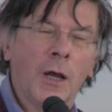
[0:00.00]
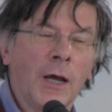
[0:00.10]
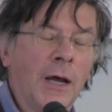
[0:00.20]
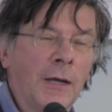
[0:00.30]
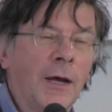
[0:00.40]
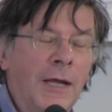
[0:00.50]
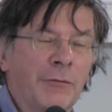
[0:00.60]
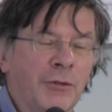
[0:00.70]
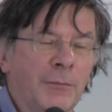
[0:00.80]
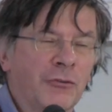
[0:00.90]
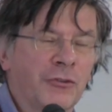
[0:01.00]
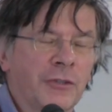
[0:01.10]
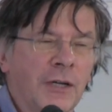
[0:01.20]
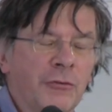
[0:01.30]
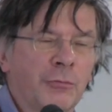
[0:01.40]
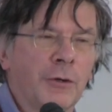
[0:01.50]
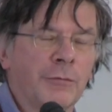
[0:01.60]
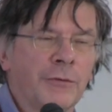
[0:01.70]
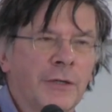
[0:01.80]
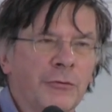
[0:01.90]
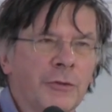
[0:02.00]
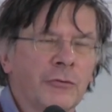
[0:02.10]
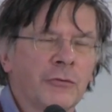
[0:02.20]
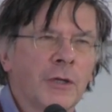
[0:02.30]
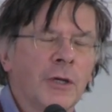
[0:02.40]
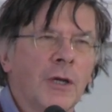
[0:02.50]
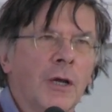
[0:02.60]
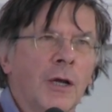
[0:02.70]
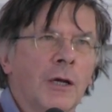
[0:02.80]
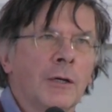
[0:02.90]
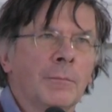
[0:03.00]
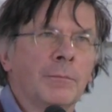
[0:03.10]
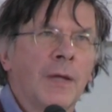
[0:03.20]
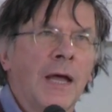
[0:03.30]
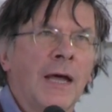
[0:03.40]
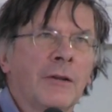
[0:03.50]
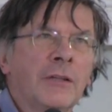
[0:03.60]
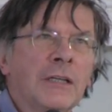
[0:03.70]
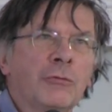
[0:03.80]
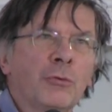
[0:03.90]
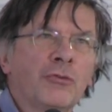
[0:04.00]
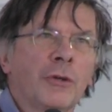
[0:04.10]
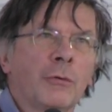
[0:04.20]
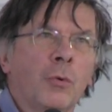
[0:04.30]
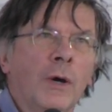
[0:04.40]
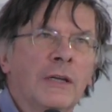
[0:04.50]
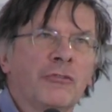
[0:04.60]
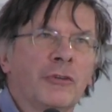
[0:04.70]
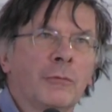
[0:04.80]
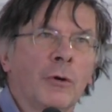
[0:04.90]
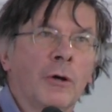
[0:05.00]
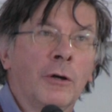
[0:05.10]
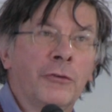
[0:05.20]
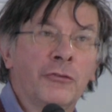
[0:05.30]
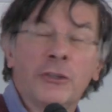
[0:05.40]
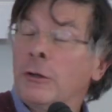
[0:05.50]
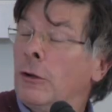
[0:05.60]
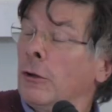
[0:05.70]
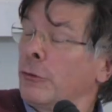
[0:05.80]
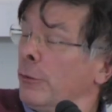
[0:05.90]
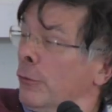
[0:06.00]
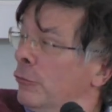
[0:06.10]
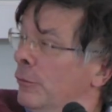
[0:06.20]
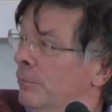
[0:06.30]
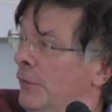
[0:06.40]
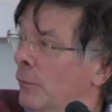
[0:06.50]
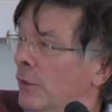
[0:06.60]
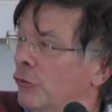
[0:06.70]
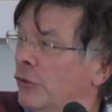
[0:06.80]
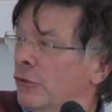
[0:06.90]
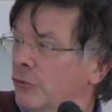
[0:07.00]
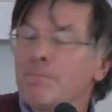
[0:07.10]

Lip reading: And I have some interest in that as well, for various reasons. And I think he was also quite interested in what Arthur C. Clarke wrote at one stage.